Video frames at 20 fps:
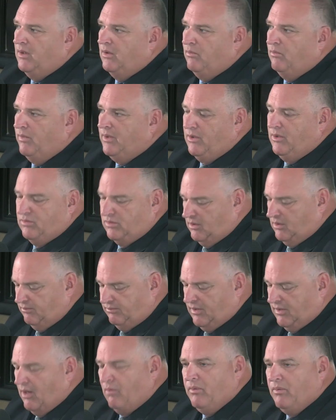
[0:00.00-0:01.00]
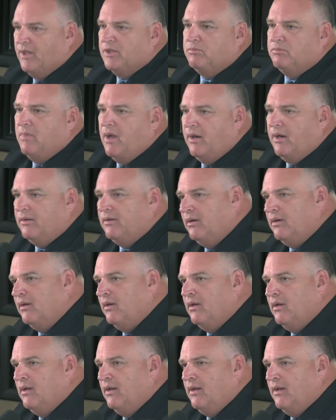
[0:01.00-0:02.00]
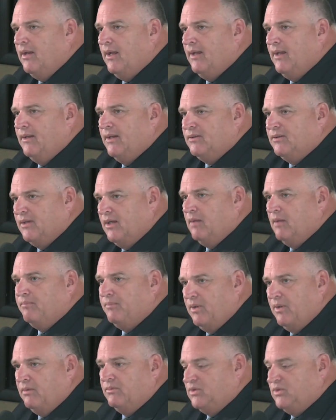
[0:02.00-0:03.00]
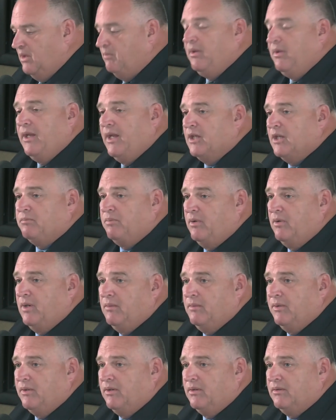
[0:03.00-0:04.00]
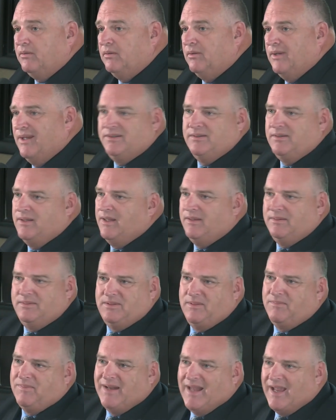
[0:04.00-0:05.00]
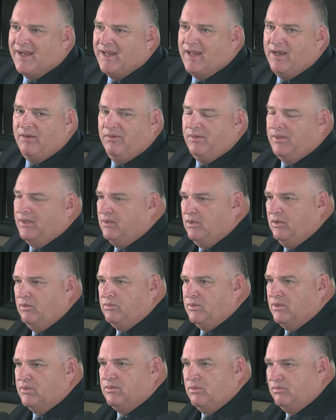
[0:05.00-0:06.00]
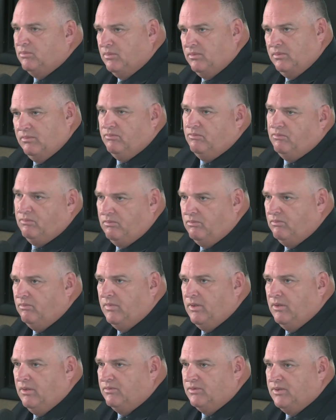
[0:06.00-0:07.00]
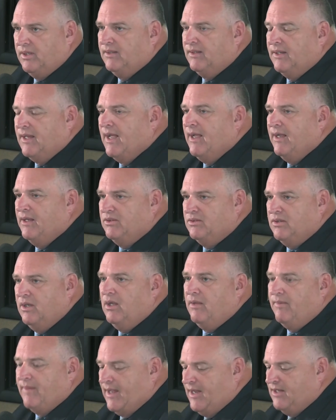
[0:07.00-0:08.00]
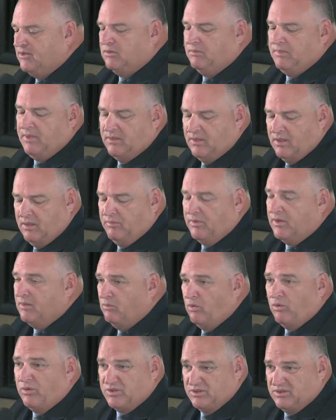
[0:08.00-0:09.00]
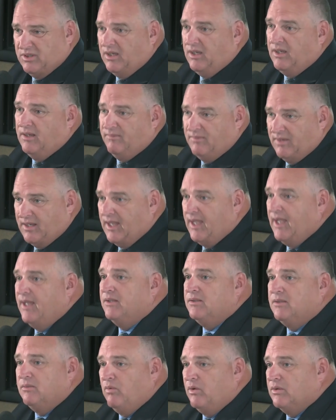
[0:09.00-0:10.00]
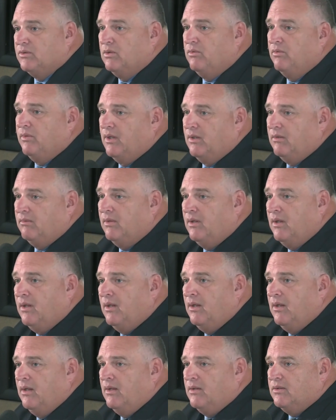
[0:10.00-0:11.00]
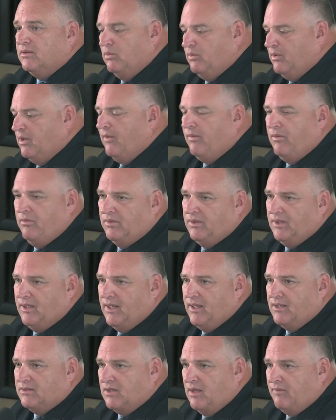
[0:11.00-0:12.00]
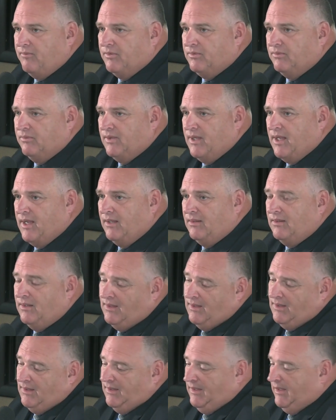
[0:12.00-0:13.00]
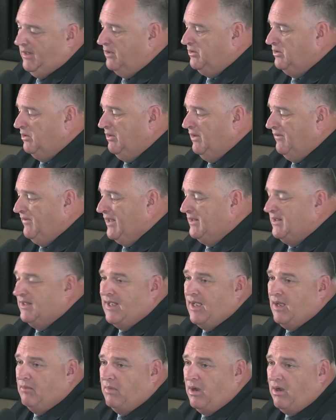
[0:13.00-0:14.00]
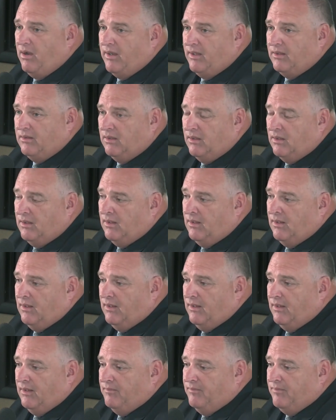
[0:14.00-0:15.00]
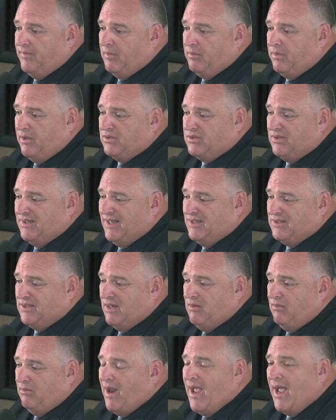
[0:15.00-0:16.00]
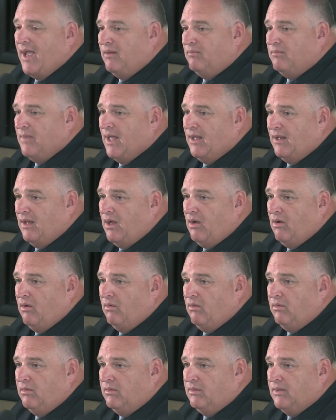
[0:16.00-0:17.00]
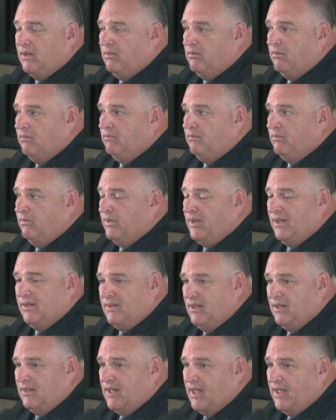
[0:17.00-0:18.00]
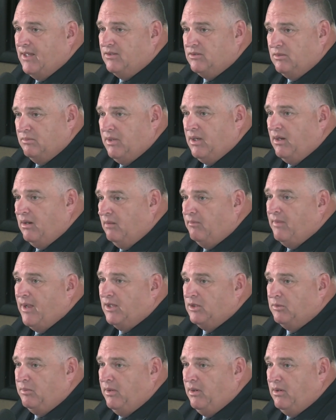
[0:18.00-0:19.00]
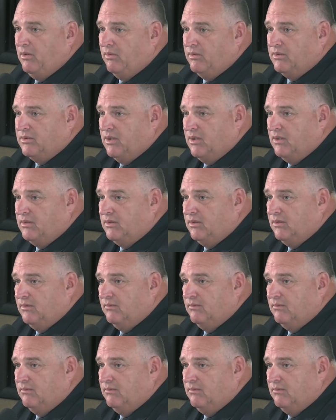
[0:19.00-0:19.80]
We use a wrist monitor. And they set up the GPS perimeters. That's something I can't really do just on seeing the guy in jail. That has to be done with a more study of the case and what's going on. So we go through the DA's office for that. And also, if I deny a bond, the person has a right by law to within 10 days to be heard by a Superior Court judge.